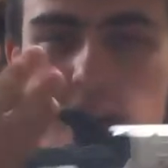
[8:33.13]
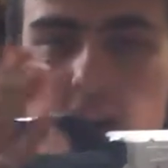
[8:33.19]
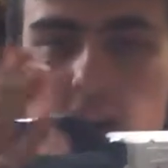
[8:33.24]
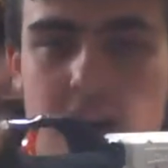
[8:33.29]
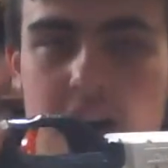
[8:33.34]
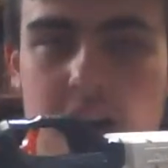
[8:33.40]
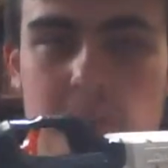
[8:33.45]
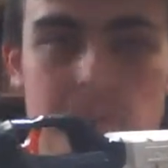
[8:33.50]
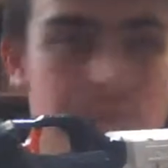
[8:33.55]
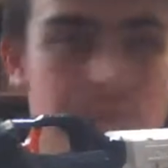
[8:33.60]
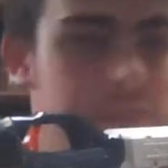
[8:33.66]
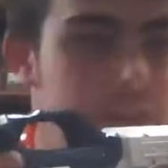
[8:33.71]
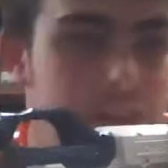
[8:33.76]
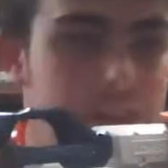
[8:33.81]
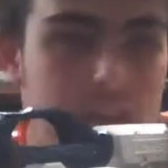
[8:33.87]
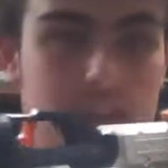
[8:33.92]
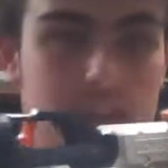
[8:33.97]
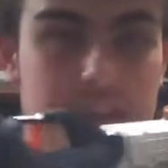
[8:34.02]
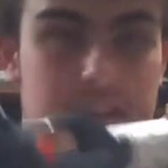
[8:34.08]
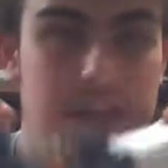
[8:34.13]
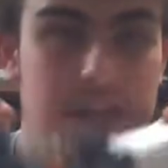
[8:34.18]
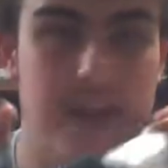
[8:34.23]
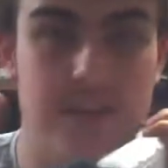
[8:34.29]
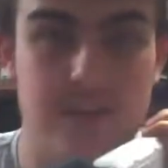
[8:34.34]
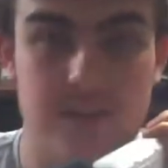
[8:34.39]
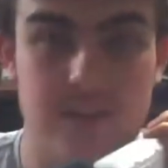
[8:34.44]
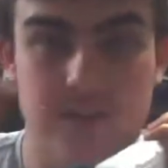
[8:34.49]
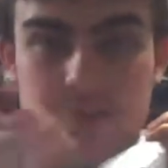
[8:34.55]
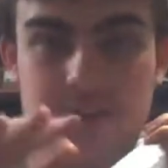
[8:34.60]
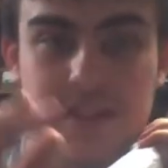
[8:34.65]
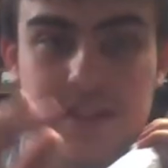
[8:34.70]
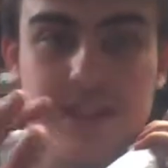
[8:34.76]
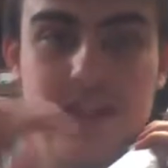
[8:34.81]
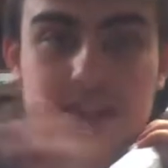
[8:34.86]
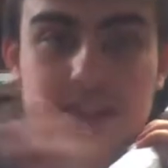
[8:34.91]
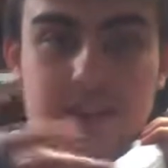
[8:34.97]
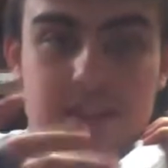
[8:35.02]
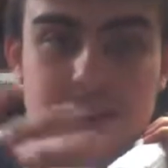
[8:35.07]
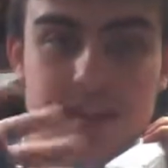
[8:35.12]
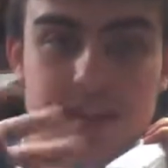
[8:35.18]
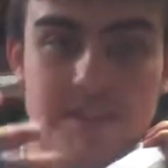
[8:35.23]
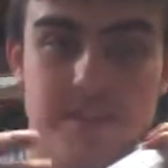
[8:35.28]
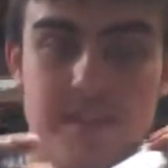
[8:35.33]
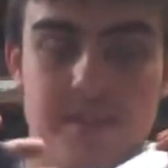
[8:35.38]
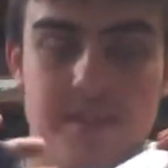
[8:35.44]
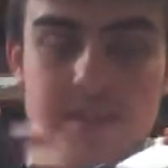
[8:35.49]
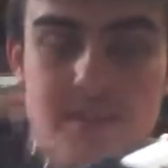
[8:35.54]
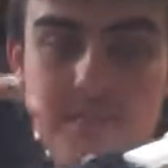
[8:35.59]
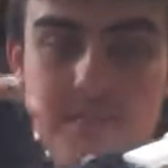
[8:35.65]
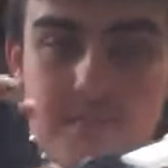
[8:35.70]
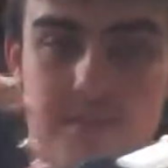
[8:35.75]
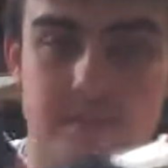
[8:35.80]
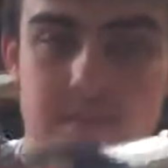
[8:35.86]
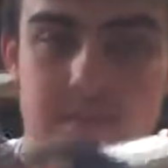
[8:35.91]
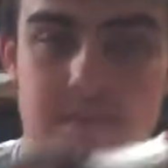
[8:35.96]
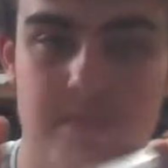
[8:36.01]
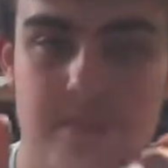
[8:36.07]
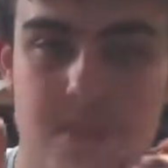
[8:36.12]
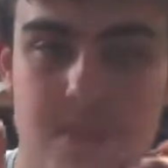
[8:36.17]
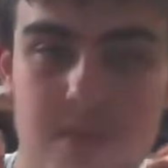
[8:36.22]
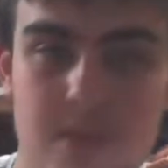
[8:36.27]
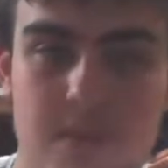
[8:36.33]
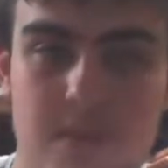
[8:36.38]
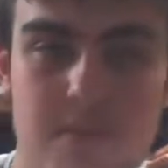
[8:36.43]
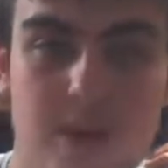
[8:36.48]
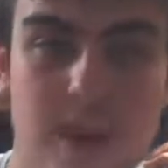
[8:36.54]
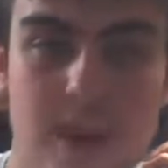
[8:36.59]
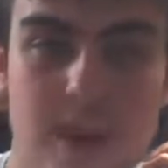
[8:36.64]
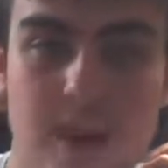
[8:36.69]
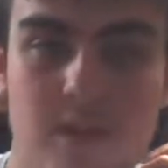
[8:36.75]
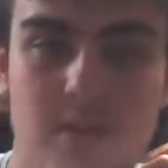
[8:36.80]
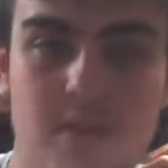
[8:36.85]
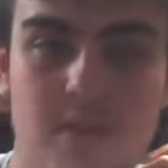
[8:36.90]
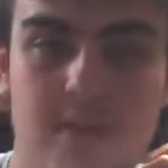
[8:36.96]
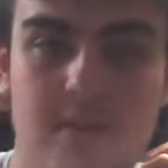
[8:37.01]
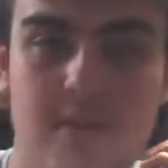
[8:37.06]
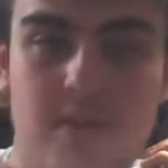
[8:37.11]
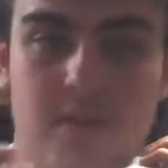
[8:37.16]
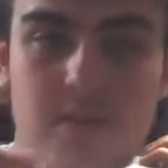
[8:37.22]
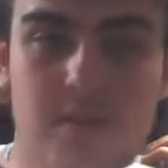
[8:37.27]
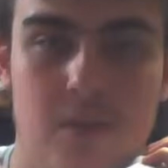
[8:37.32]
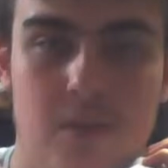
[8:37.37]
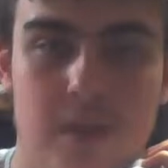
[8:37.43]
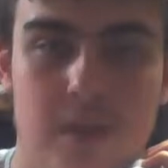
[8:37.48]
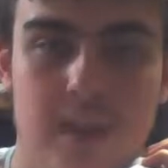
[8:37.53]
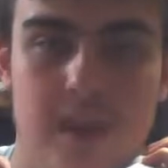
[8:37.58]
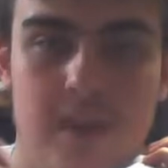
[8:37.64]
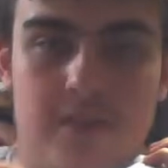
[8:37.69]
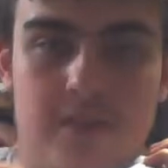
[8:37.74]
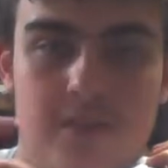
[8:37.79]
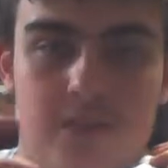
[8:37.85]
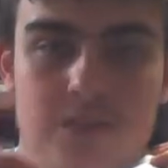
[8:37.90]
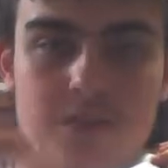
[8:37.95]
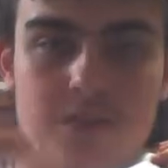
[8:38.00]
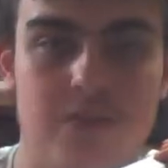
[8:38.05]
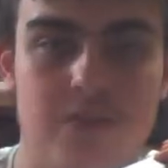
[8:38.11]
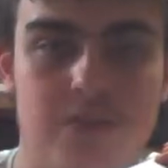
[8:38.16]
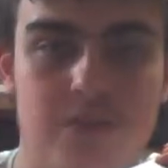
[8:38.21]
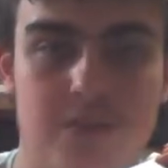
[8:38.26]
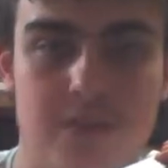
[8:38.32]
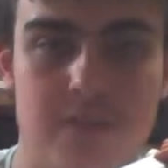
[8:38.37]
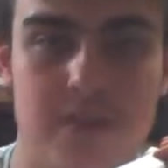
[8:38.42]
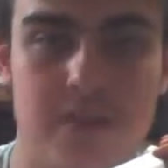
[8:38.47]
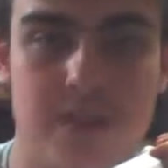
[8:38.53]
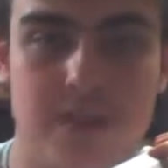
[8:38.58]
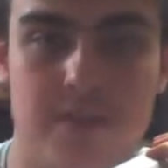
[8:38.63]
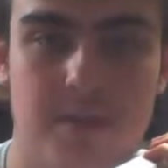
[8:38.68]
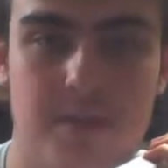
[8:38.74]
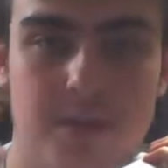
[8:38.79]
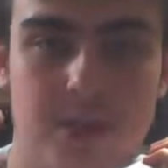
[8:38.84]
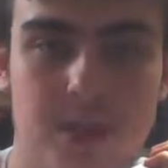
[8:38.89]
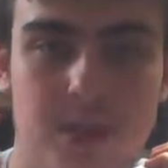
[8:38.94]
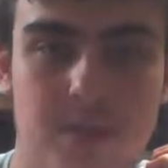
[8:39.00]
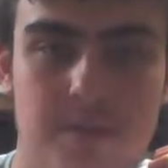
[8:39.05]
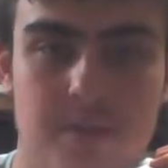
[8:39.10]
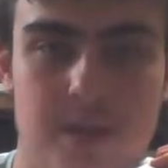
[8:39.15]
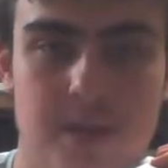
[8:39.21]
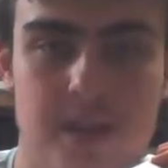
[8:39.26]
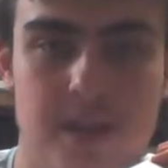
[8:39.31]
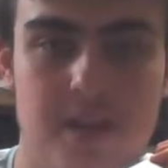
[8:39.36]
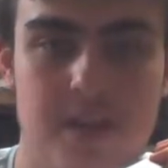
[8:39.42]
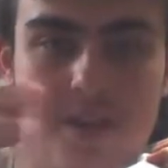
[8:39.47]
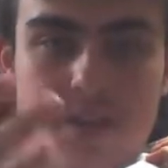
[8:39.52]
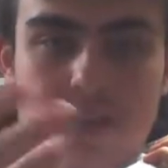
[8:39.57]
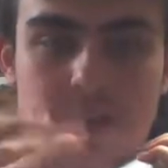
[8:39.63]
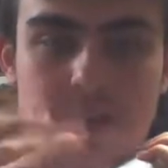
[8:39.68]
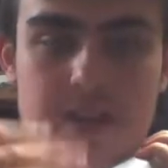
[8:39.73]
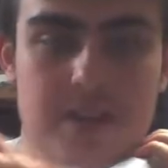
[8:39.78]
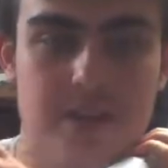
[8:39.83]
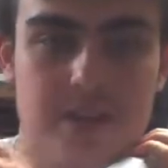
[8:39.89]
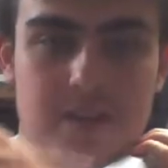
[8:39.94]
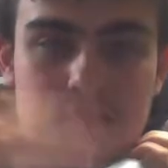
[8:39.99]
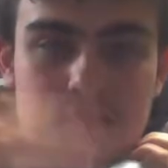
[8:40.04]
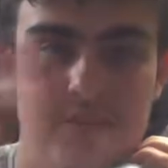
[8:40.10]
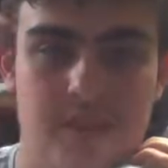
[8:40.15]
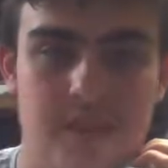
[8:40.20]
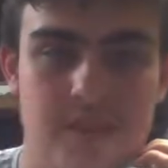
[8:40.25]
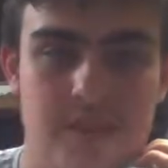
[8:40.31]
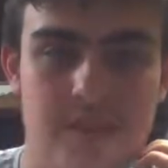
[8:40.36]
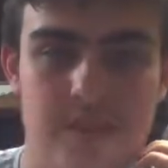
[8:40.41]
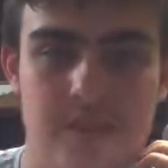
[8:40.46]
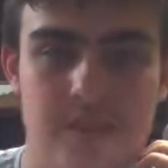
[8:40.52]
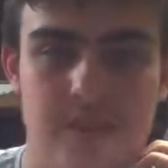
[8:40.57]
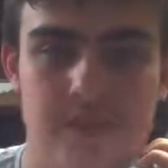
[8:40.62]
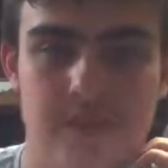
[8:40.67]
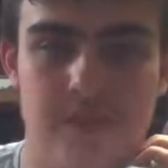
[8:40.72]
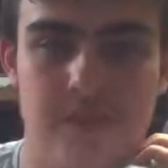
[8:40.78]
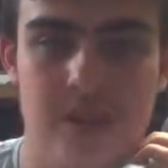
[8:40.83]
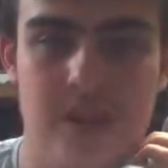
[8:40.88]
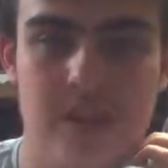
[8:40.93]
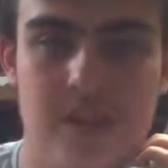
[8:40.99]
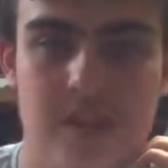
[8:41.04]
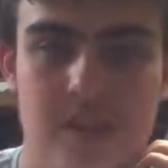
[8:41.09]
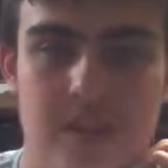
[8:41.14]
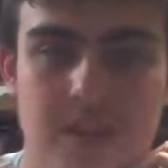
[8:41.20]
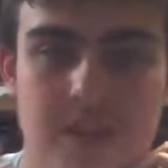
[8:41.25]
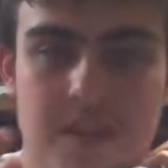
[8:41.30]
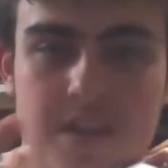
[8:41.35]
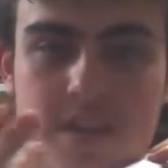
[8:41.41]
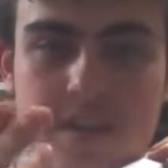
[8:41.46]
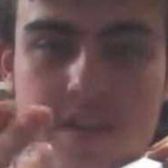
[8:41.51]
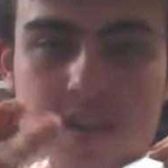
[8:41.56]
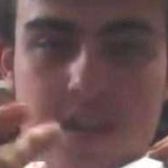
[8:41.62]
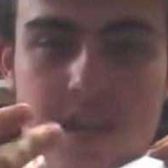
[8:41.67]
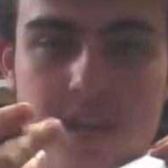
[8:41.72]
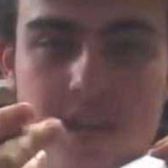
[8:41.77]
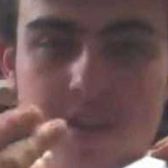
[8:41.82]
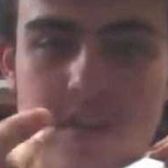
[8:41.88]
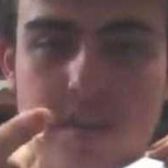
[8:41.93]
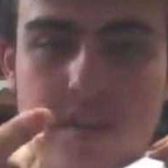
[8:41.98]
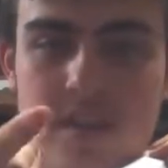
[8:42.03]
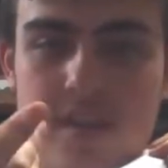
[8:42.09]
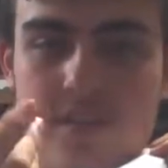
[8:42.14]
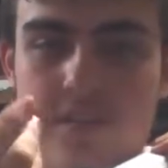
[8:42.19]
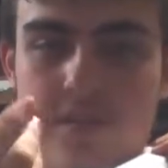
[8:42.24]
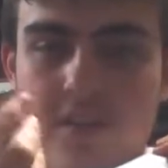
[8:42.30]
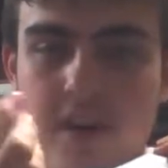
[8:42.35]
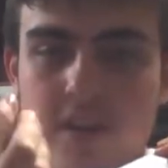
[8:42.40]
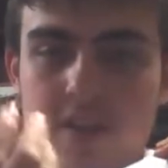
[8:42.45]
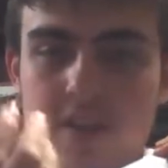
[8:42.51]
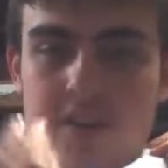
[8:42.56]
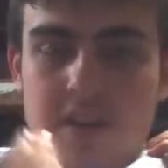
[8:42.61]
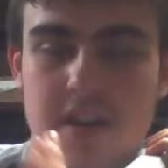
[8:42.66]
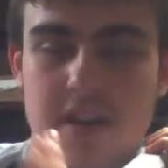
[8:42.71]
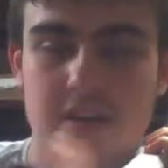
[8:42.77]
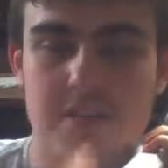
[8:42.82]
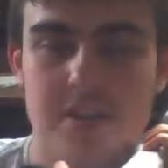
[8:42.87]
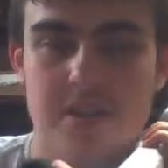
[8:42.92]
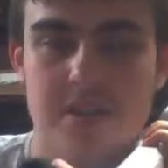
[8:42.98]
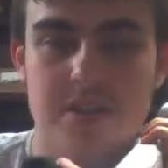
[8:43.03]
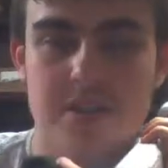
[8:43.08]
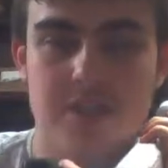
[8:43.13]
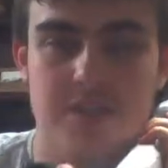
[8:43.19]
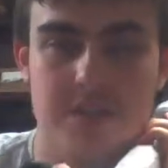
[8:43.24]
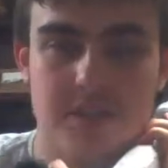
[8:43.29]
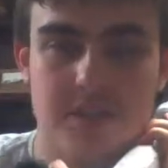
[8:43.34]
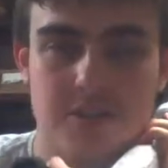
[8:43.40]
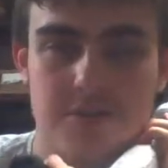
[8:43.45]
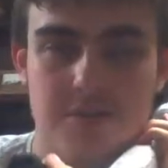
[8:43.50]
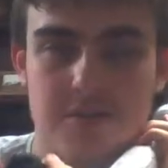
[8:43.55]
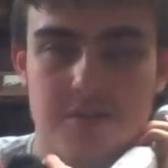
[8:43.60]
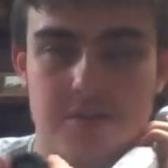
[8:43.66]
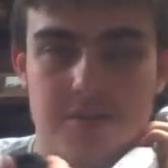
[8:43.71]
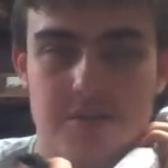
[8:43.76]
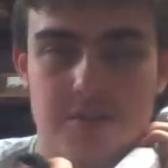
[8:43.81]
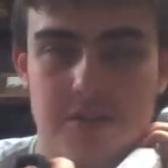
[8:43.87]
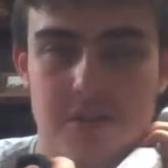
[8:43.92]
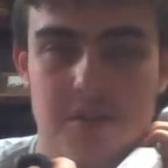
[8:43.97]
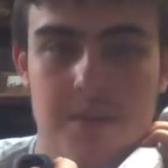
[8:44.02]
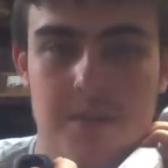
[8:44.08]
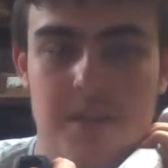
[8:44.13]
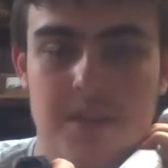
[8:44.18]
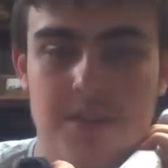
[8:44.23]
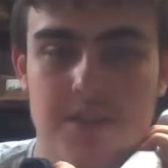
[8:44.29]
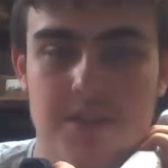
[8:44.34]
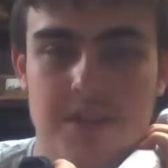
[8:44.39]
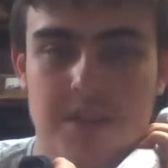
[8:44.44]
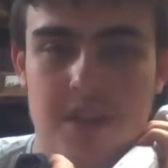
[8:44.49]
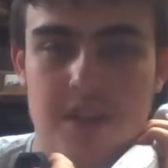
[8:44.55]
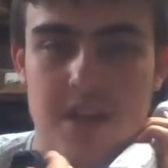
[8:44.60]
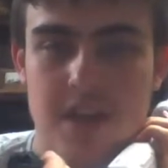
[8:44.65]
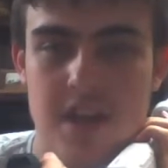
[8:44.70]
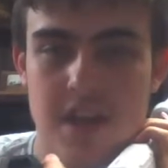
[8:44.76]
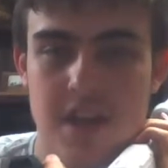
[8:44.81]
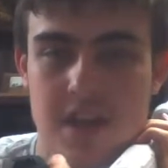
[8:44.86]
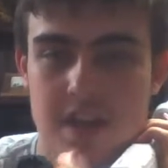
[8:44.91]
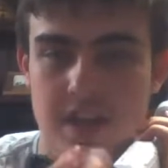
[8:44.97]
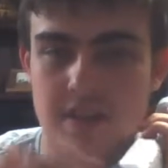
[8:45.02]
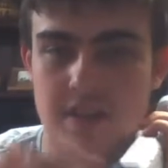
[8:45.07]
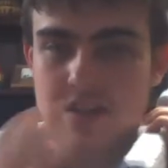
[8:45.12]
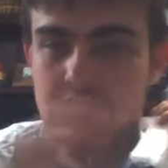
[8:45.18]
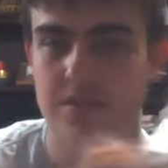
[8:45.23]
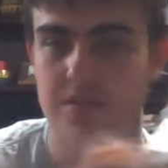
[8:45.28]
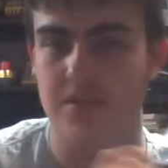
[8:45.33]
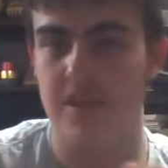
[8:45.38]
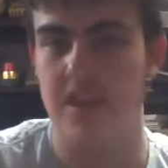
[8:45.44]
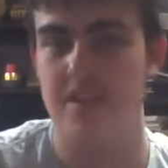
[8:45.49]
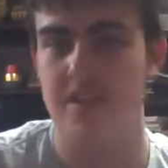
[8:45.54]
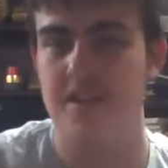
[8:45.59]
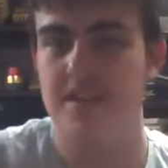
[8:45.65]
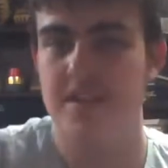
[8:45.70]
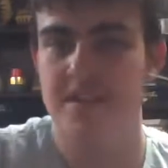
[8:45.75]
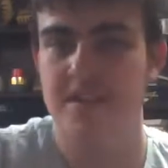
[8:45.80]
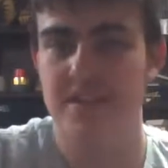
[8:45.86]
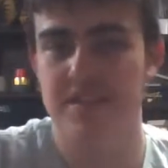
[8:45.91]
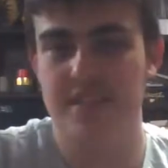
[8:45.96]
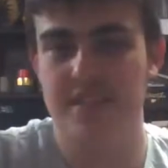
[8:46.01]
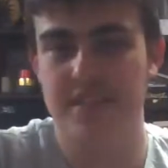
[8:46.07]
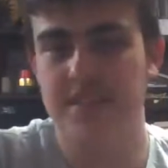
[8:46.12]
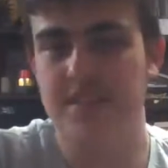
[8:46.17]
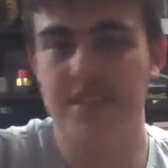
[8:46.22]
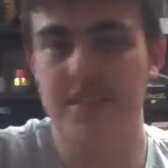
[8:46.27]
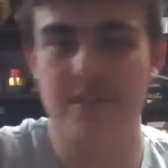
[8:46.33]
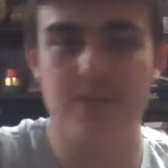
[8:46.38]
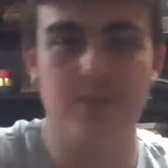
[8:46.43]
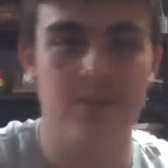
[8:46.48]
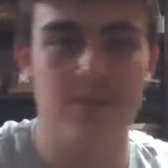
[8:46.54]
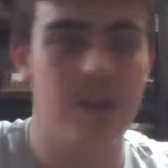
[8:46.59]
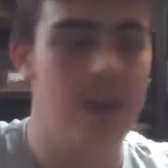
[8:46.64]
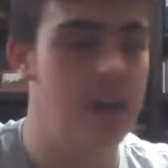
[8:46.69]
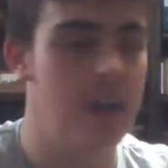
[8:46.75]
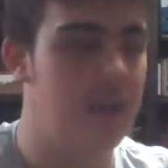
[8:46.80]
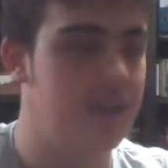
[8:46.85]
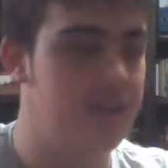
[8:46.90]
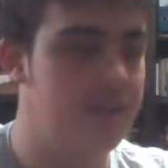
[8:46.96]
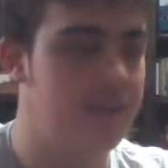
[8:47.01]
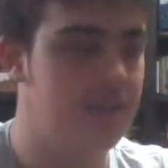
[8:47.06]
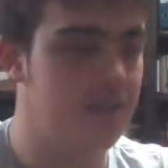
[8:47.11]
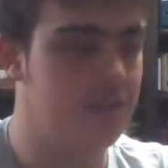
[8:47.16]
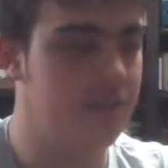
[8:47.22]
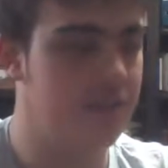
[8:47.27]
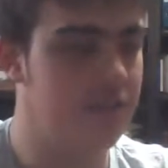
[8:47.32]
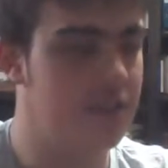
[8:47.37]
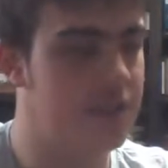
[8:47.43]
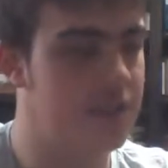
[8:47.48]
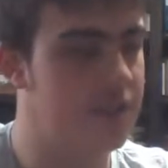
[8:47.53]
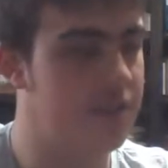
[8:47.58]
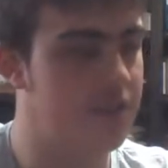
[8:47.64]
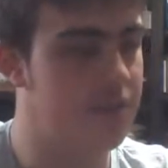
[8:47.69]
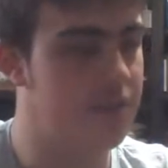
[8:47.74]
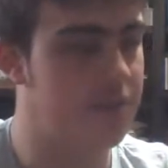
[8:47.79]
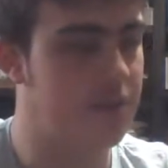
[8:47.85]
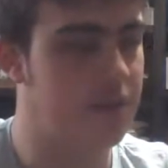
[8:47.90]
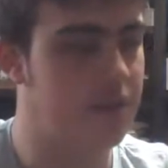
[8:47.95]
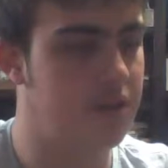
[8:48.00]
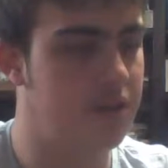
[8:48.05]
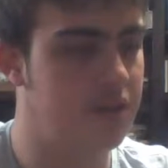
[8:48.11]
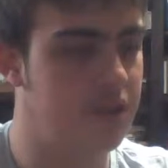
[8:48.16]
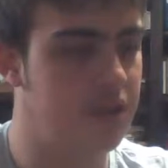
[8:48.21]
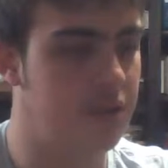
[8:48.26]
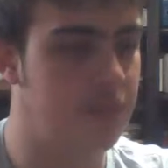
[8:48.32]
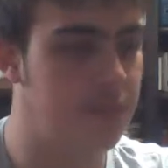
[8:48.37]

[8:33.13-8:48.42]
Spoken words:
it needs that to go in the sling because it kept hurting my hand whenever I'd pull it out due to it being a bit sharp on that edge. So I just cut that off, sanded it down, and filed it down a bit just to make sure there were no sharp edges. And that's good. And yeah, his is decently cool. Dr. Flux is doing a pretty good job